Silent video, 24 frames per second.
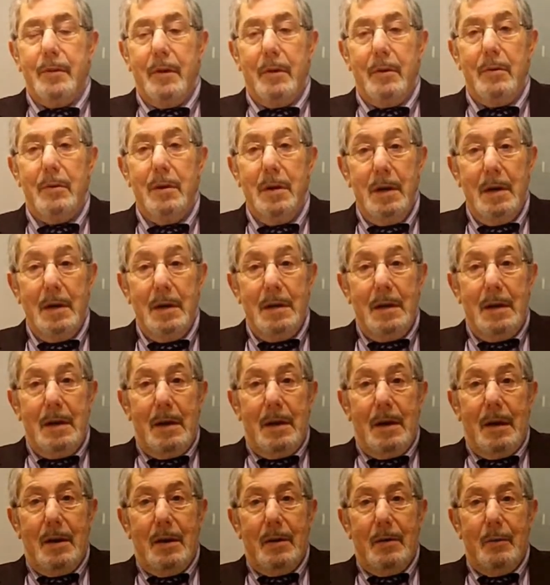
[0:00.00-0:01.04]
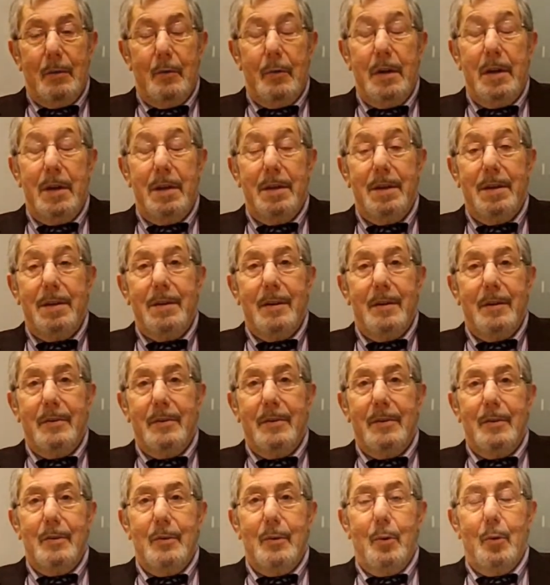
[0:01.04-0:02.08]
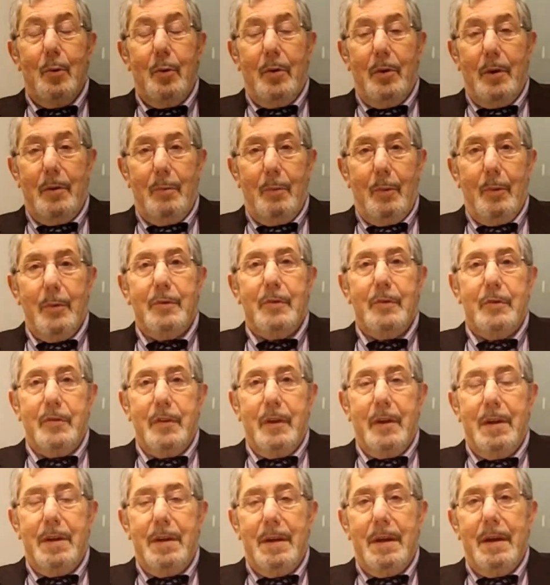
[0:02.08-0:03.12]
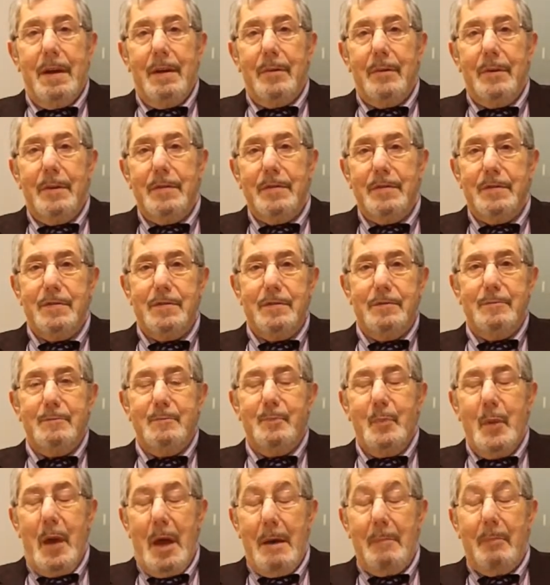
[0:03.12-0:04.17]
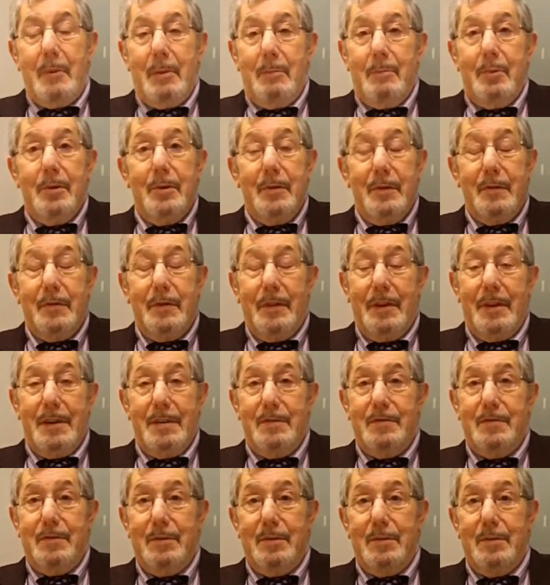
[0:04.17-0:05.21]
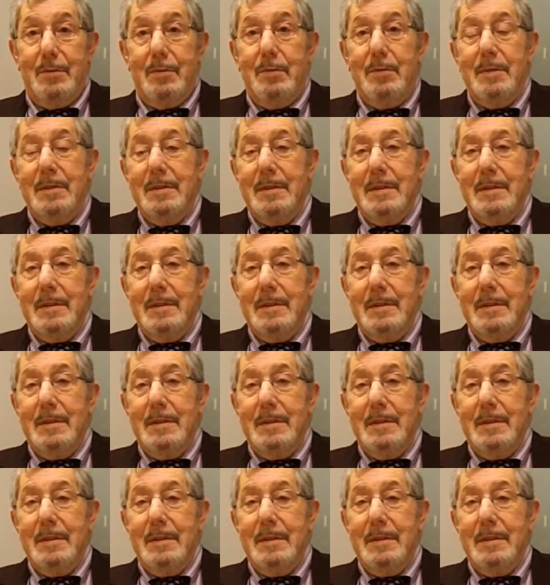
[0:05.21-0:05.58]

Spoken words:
So really all I want to say now is happy birthday to